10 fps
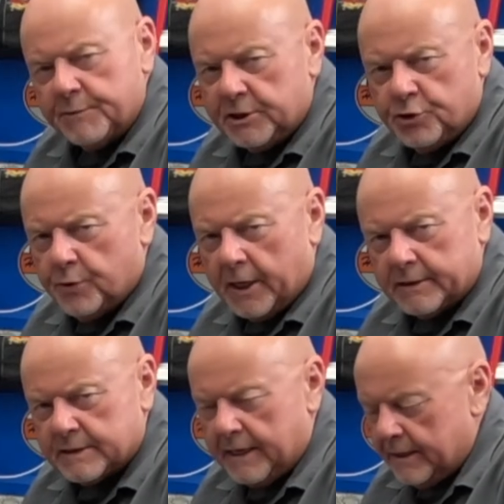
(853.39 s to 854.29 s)

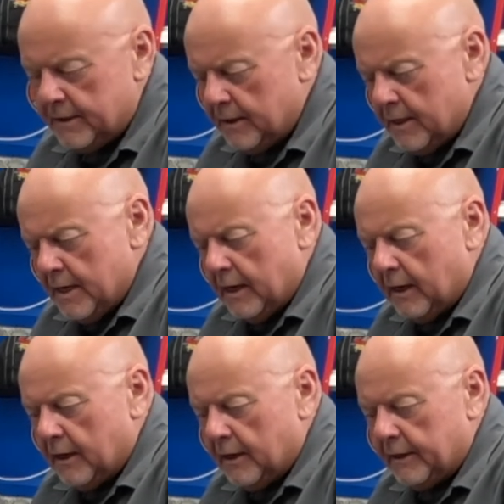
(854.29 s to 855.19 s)
mid-USA,
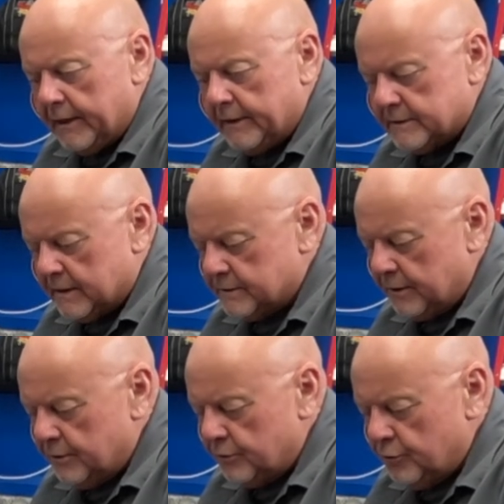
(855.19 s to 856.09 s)
and it says that
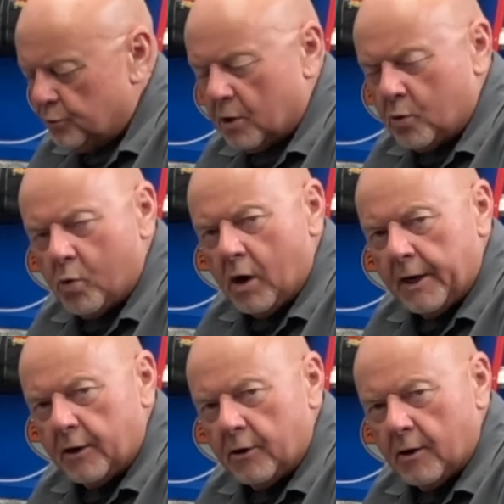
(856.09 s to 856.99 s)
you do
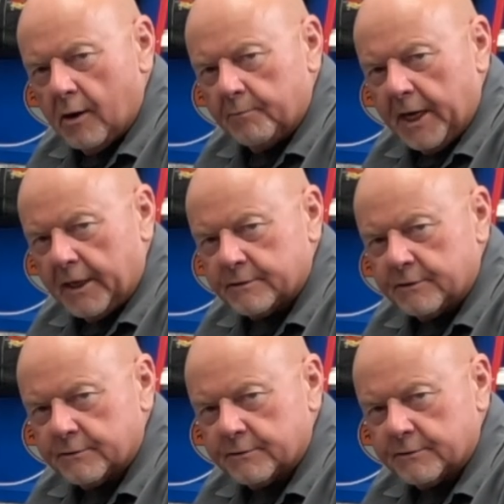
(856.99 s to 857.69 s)
require a master